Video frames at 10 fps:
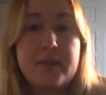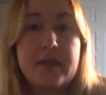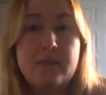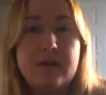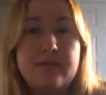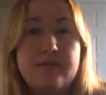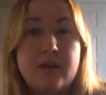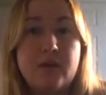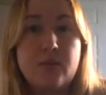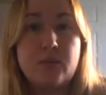made me
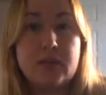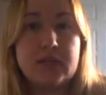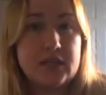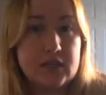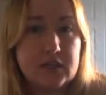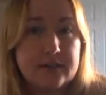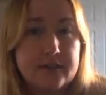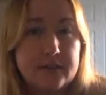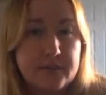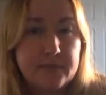feel really
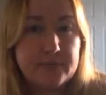good,